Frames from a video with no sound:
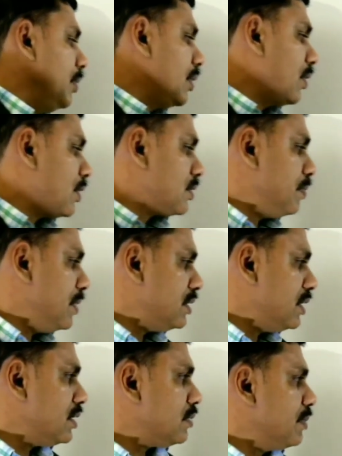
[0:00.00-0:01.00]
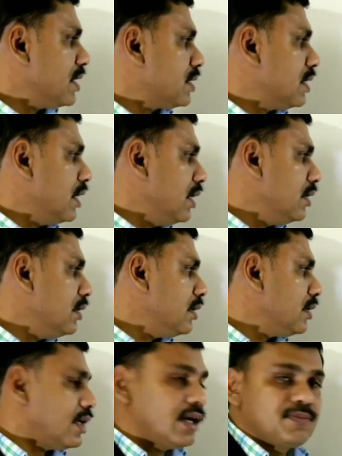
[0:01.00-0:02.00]
Because pitch is measured
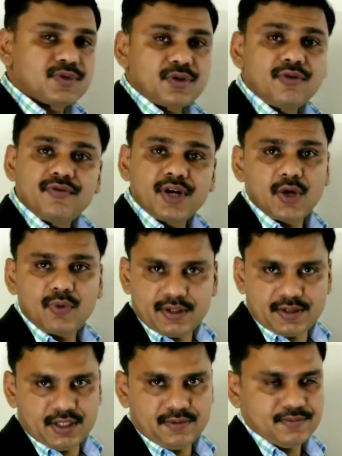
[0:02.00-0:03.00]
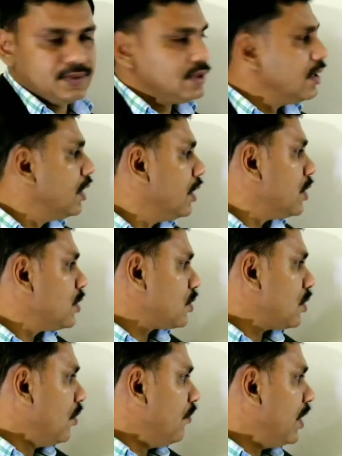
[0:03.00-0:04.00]
in terms of frequency.
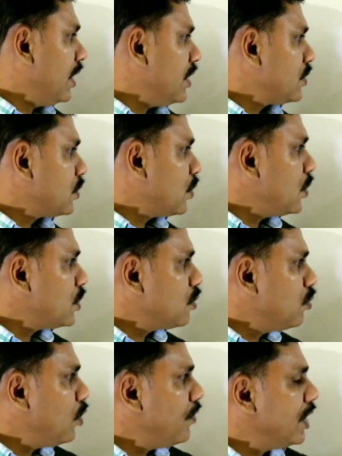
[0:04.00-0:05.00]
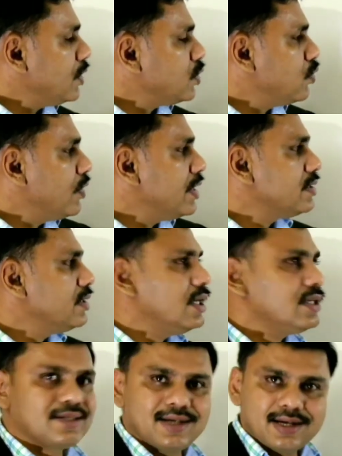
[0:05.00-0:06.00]
So when a source moving towards
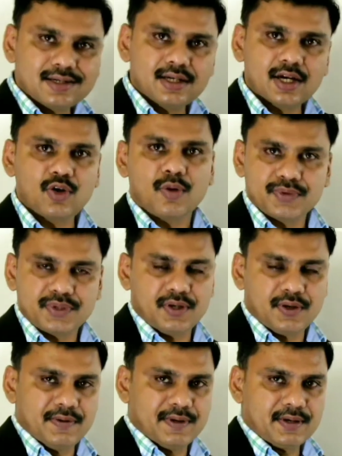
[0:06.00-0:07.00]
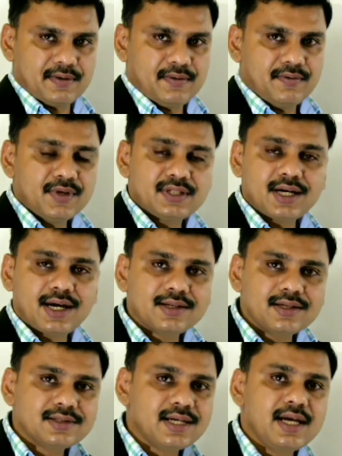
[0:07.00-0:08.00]
the stationary observer, which
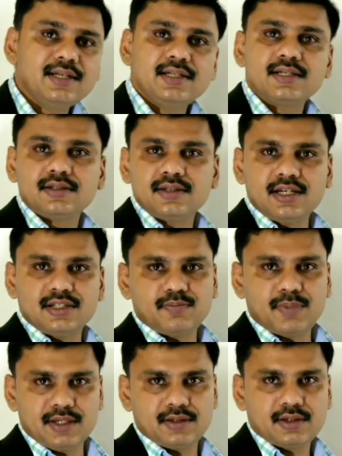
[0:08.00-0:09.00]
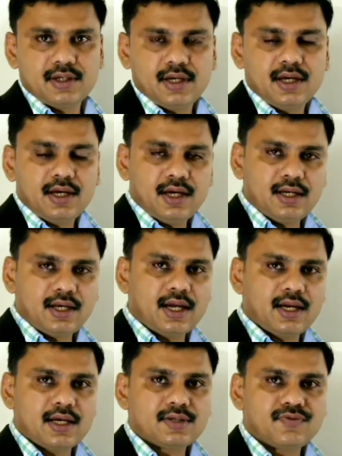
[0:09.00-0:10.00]
are the changes takes place? It
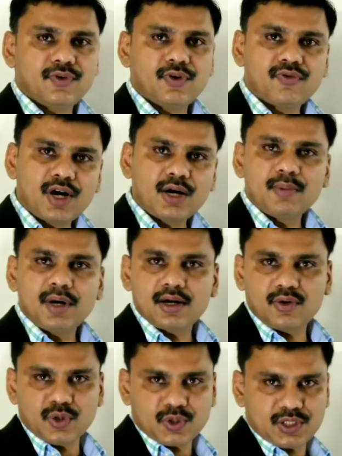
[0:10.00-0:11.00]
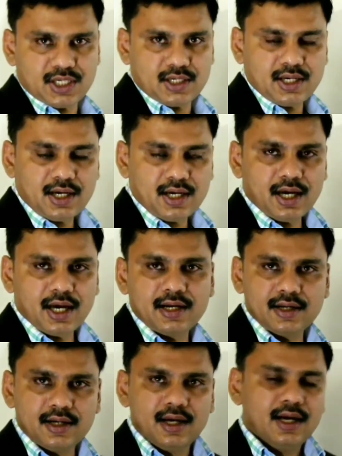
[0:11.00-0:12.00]
can ask for 1 mark question
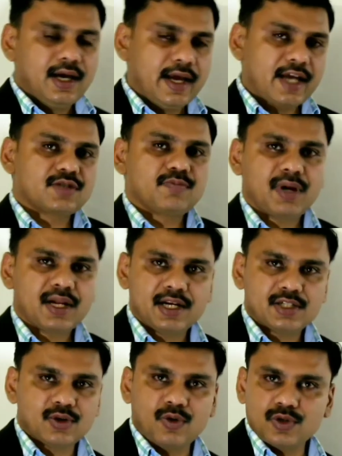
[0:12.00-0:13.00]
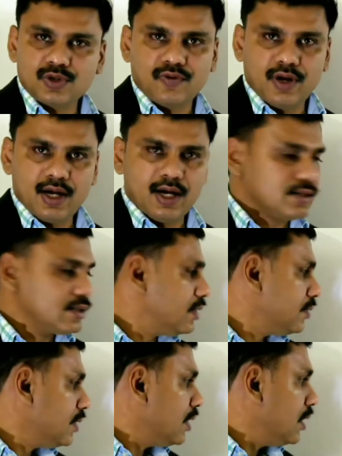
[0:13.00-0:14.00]
and explanation also will ask.